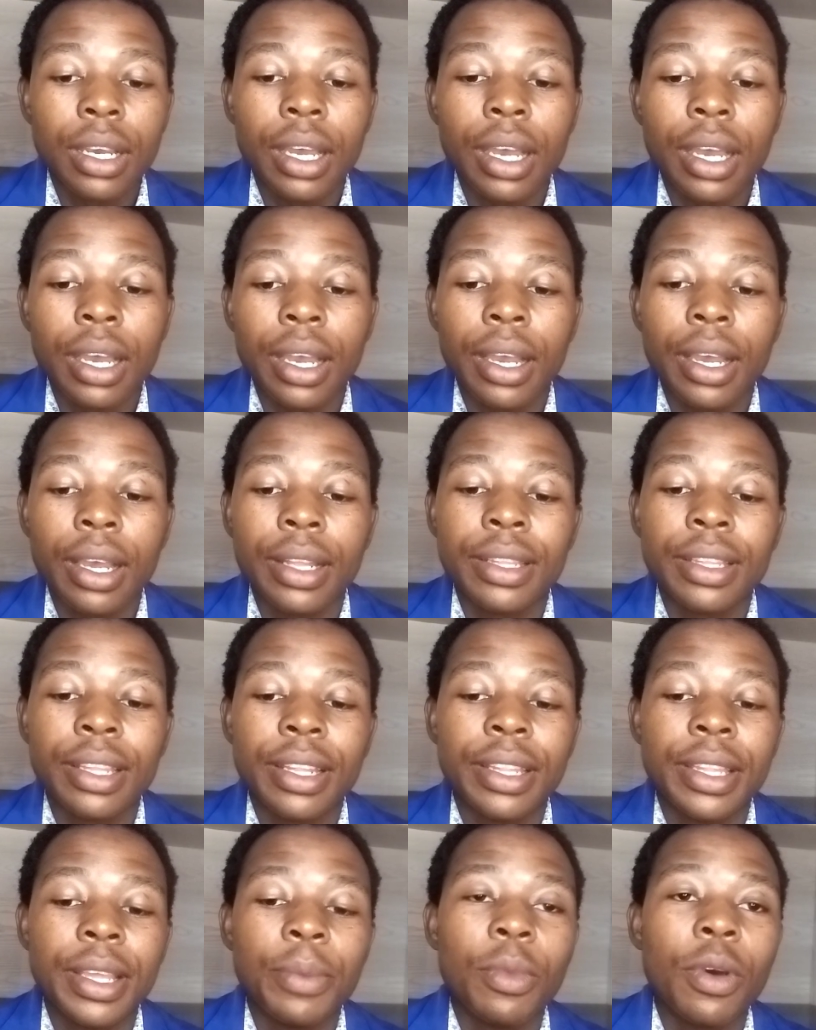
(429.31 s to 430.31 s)
uh, the
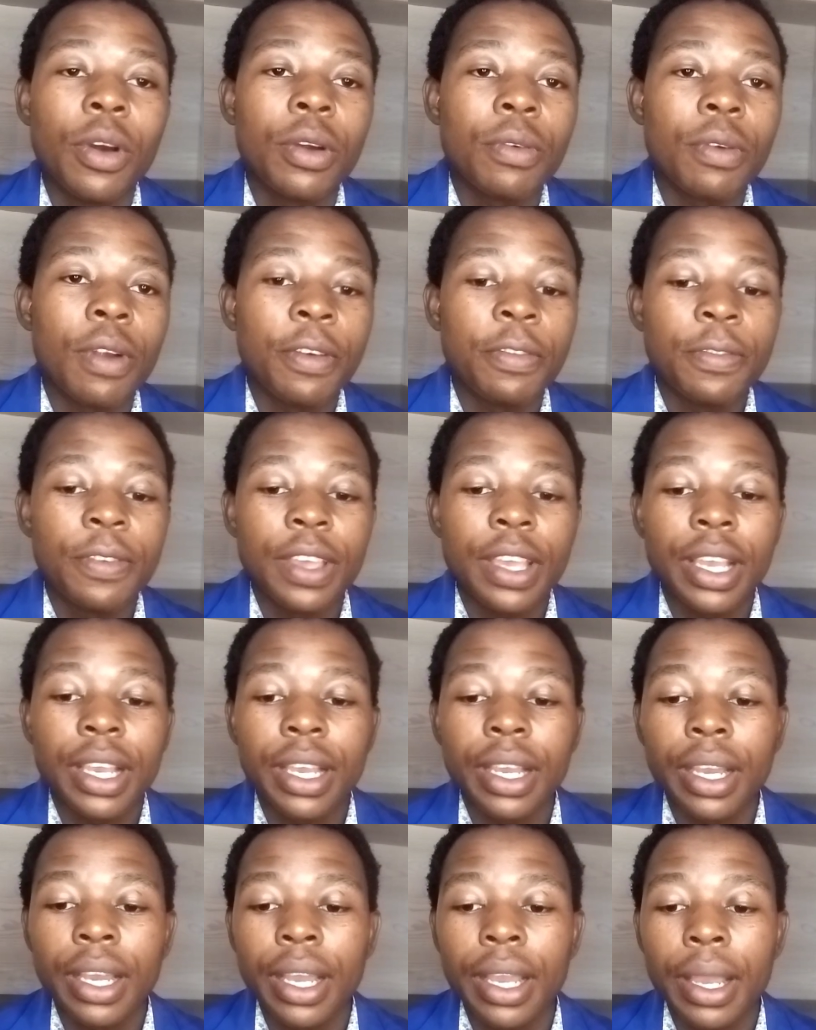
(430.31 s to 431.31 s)

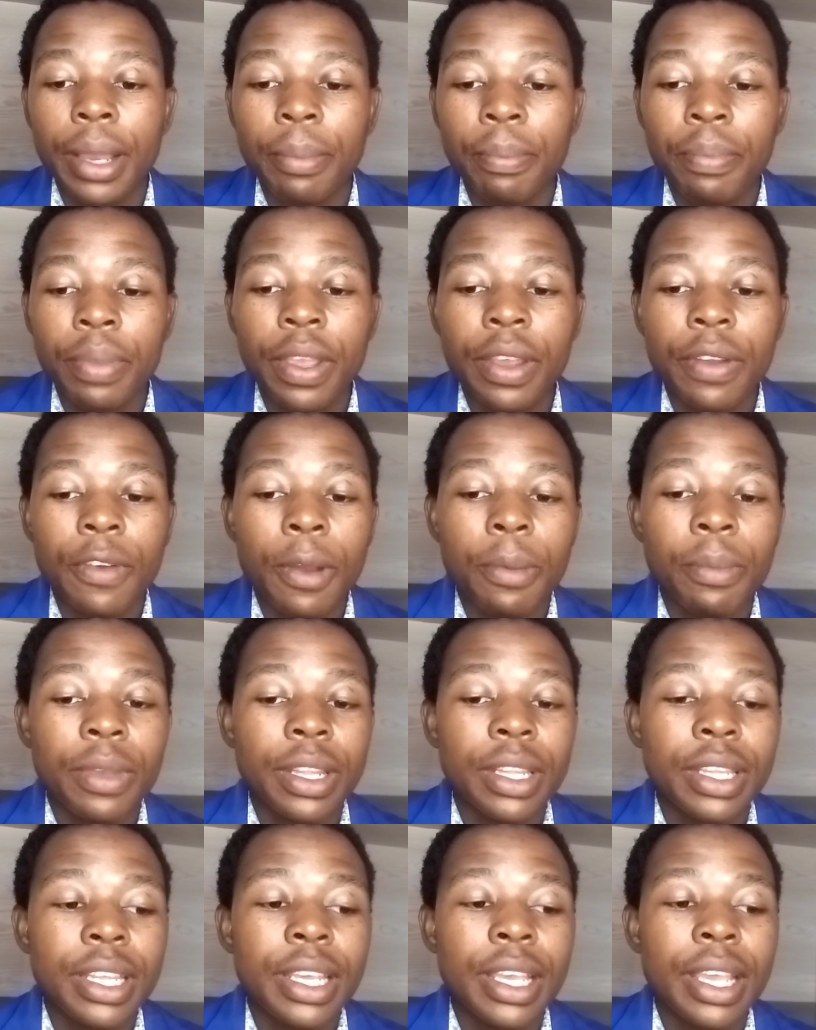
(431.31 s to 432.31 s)
demographic uh,
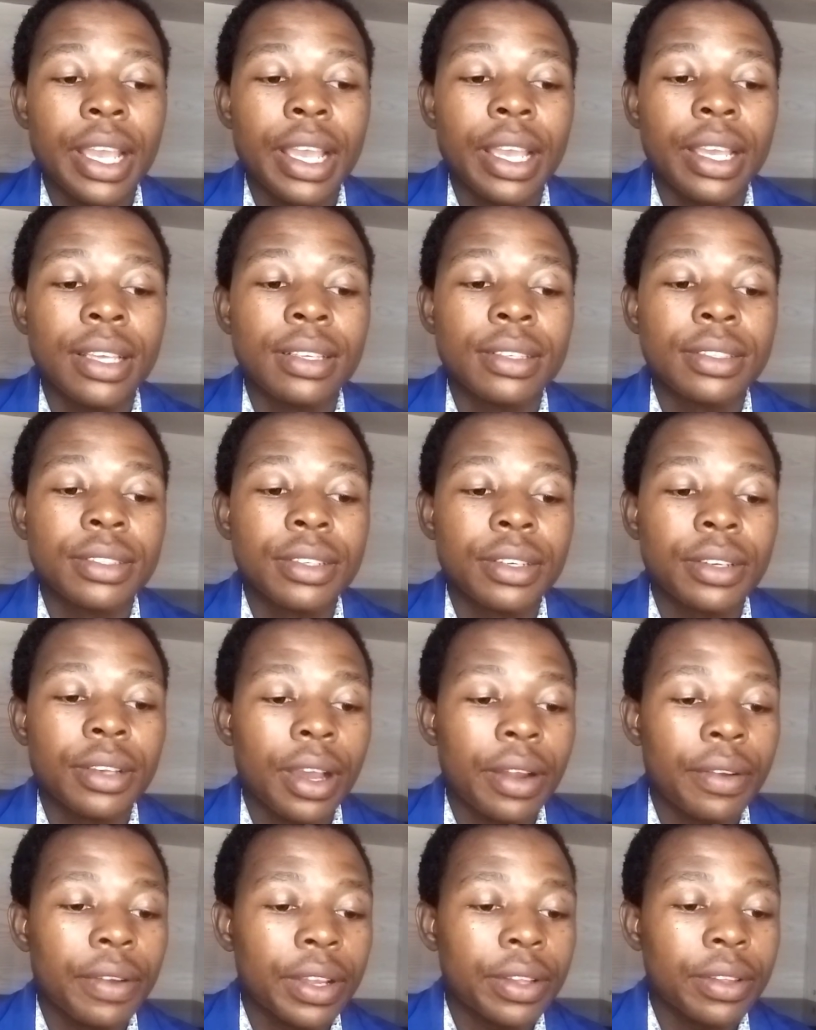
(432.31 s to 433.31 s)
pyramid here is
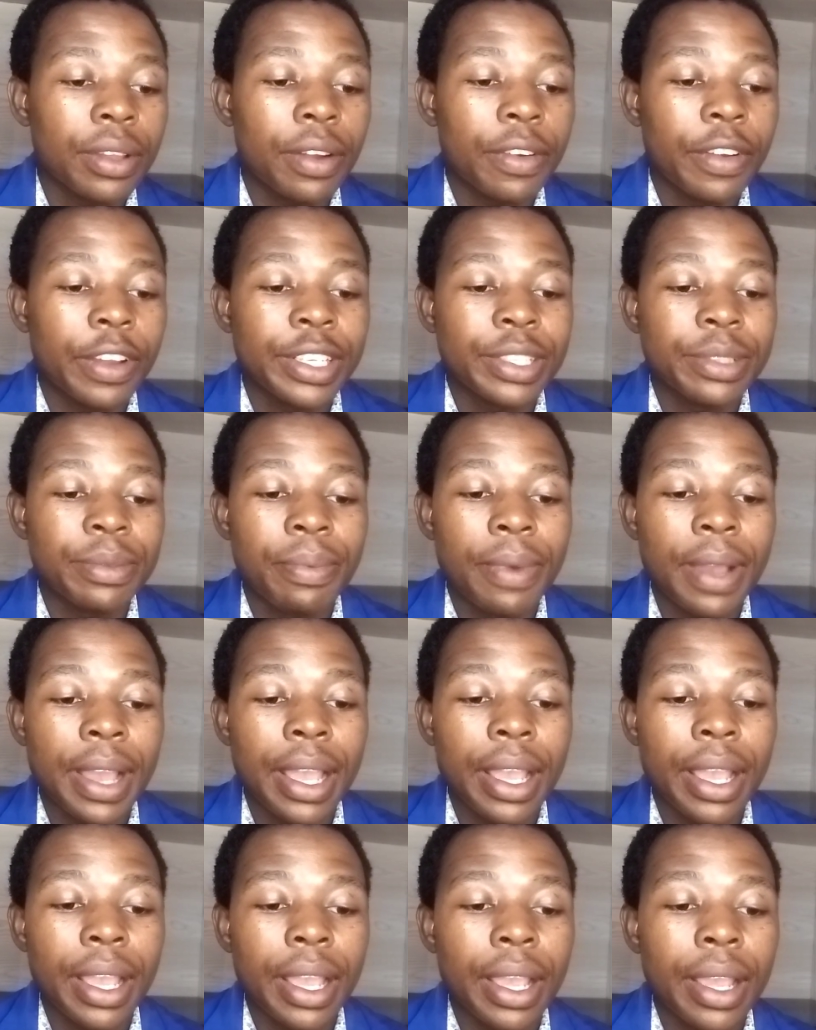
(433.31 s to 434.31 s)
characterized by
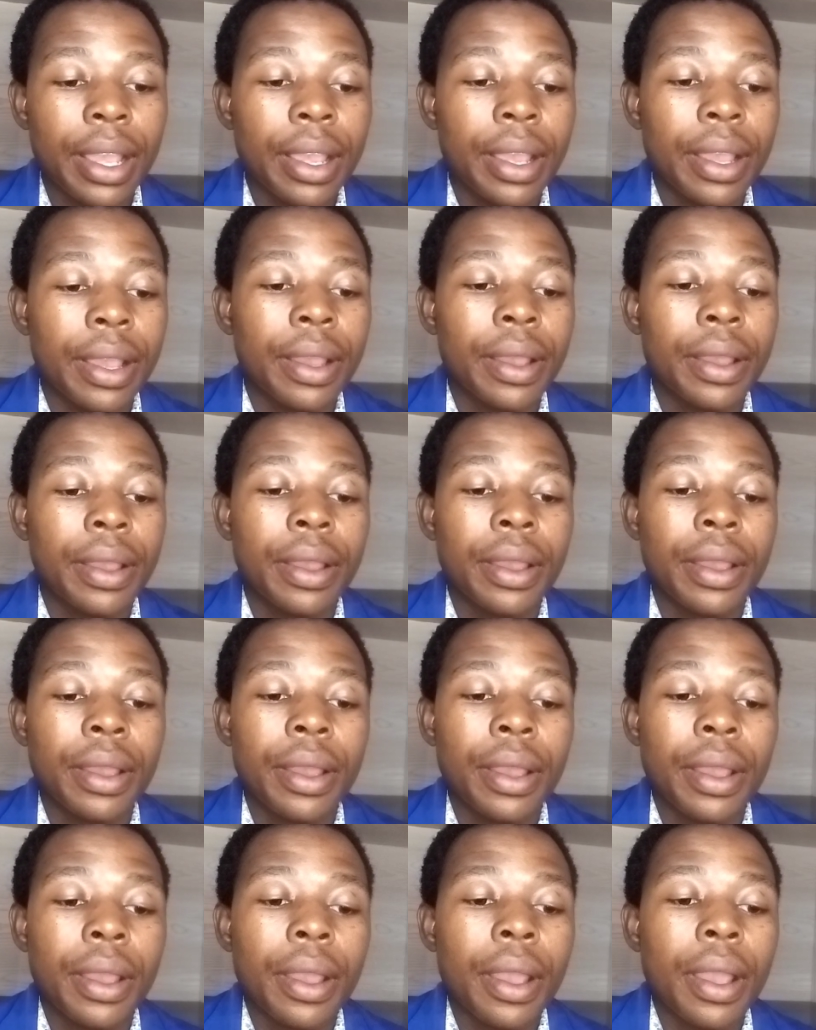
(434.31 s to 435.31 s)
a
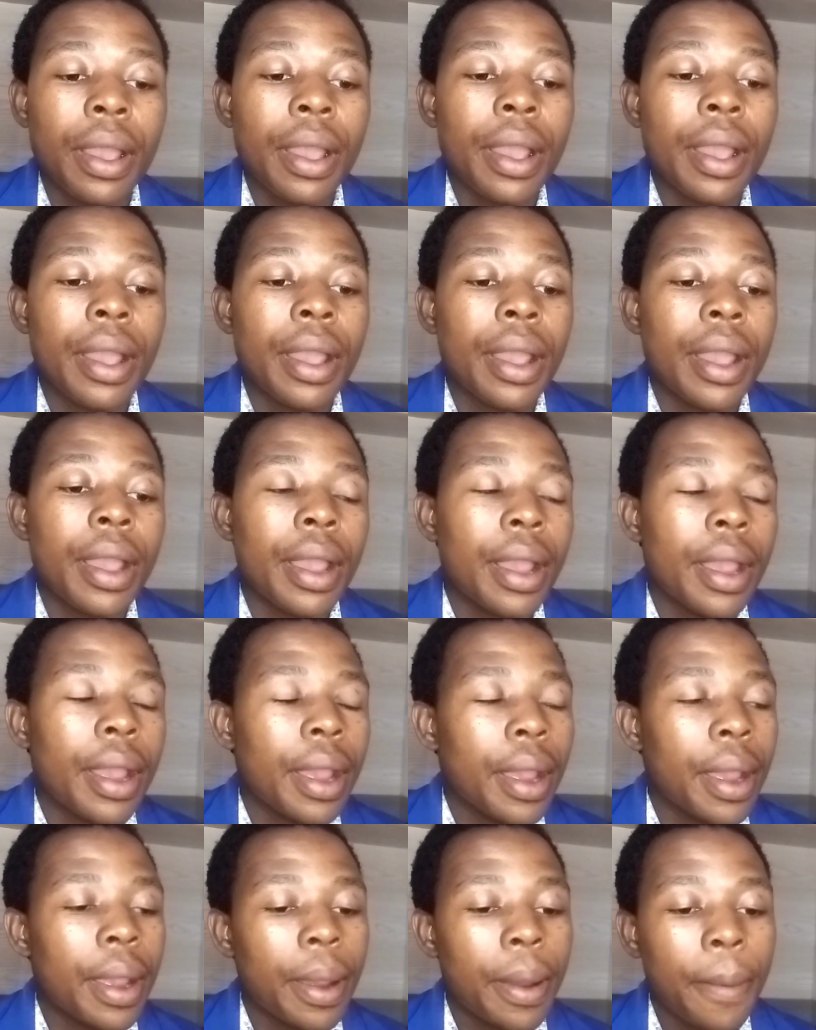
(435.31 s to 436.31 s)

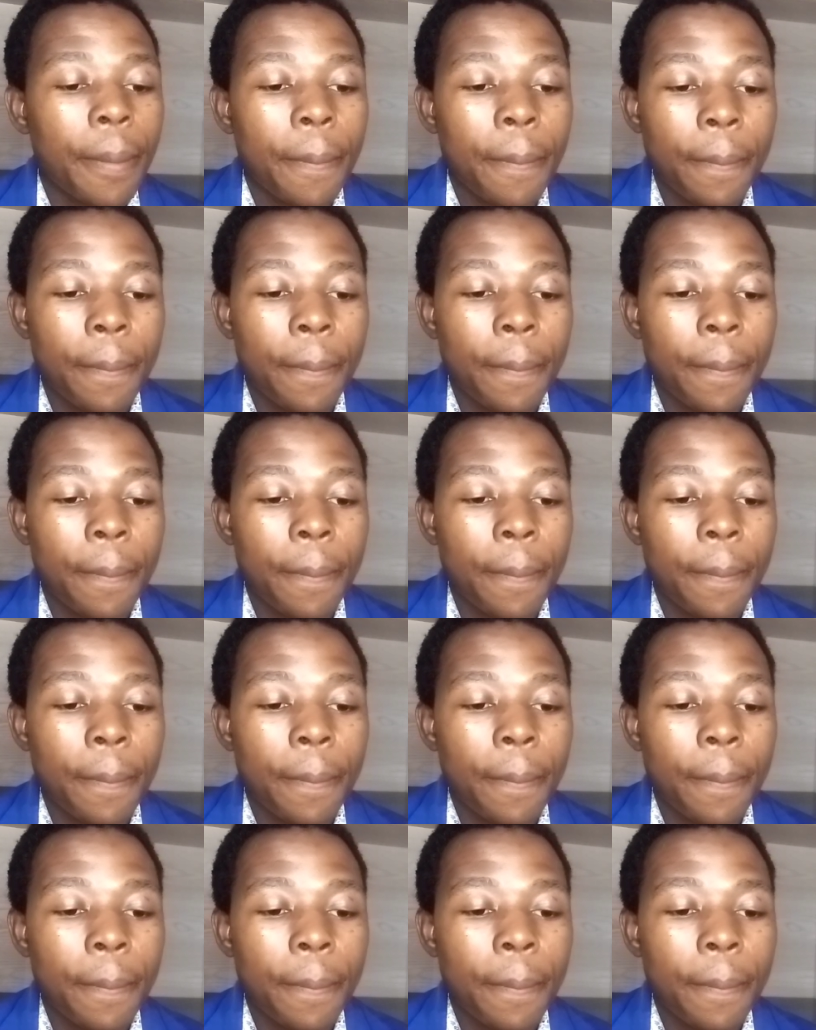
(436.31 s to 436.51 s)
uh,